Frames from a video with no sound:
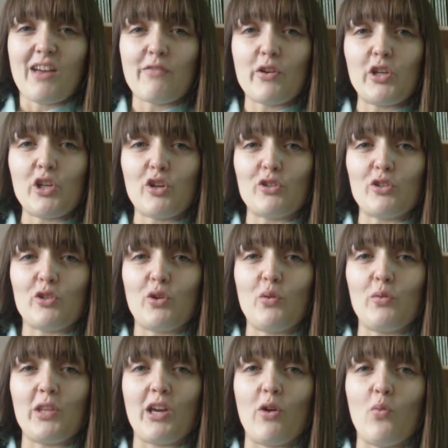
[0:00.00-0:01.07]
only gone and
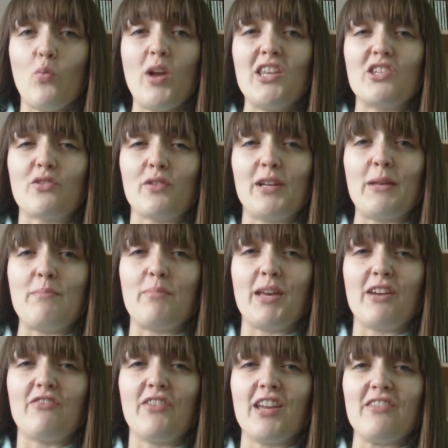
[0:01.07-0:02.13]
caught the old Winter
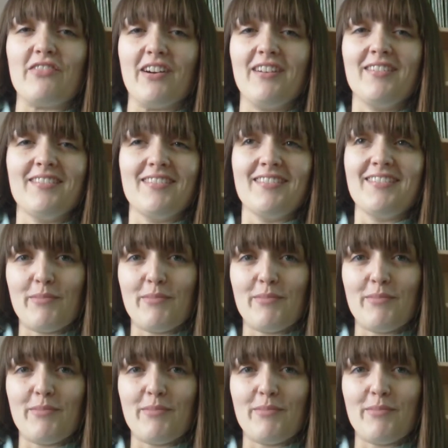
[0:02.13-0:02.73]
Olympic fever.